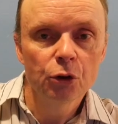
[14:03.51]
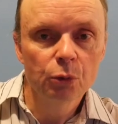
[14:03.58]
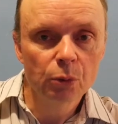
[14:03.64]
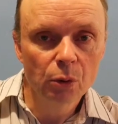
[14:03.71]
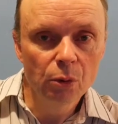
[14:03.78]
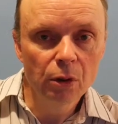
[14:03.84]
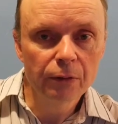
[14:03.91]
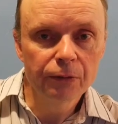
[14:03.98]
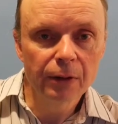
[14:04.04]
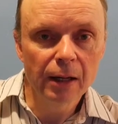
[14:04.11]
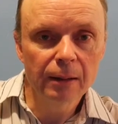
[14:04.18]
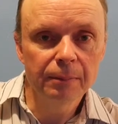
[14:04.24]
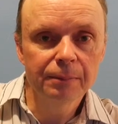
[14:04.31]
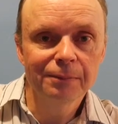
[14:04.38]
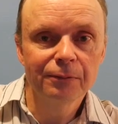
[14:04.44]
The rule of
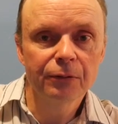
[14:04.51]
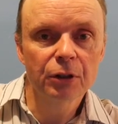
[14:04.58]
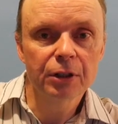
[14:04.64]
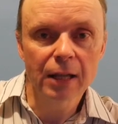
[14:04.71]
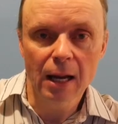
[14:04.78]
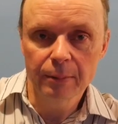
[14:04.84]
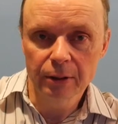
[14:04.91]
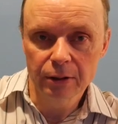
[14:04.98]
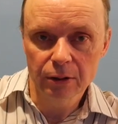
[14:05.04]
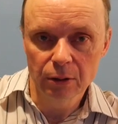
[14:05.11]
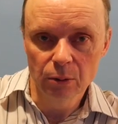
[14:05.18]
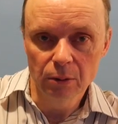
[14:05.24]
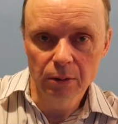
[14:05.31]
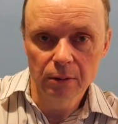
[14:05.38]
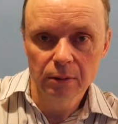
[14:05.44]
thumb for Sabbath
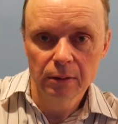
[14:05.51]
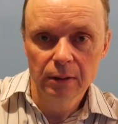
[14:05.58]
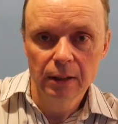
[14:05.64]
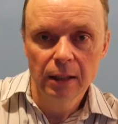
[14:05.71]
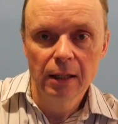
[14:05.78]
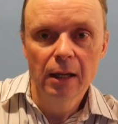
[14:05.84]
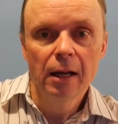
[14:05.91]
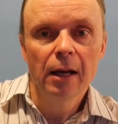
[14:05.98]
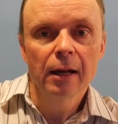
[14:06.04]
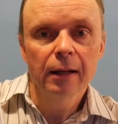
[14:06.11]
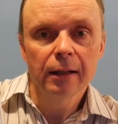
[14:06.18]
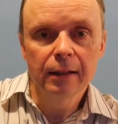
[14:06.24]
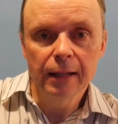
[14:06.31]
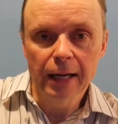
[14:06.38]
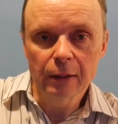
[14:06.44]
school:
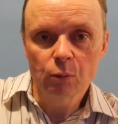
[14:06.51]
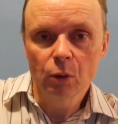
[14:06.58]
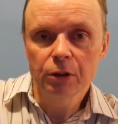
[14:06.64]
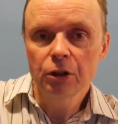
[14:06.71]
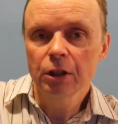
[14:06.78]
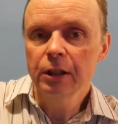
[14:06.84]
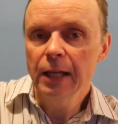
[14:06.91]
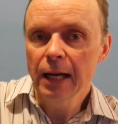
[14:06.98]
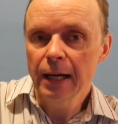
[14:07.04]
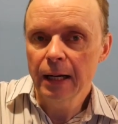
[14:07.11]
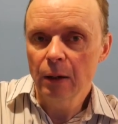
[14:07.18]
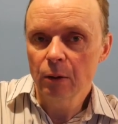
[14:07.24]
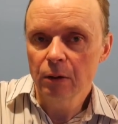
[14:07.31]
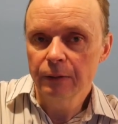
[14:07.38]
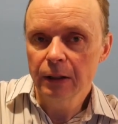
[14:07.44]
get what you can
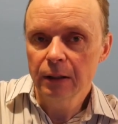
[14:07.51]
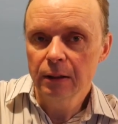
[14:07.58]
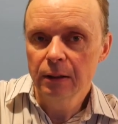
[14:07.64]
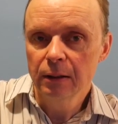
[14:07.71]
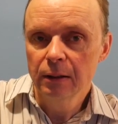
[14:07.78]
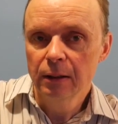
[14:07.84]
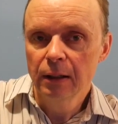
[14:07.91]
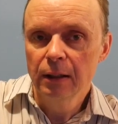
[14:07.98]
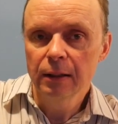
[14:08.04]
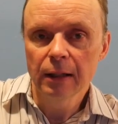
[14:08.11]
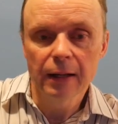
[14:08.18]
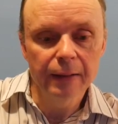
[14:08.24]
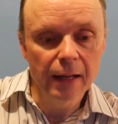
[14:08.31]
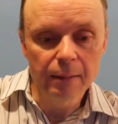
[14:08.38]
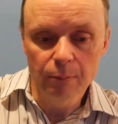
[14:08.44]
out of it
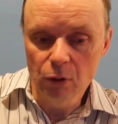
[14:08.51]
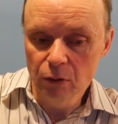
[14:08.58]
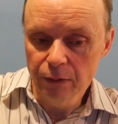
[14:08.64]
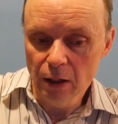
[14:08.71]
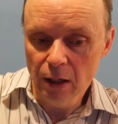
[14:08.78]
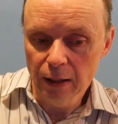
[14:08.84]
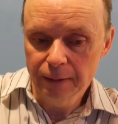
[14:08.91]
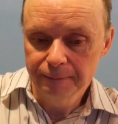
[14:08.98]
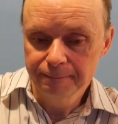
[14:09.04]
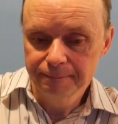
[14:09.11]
and then move on.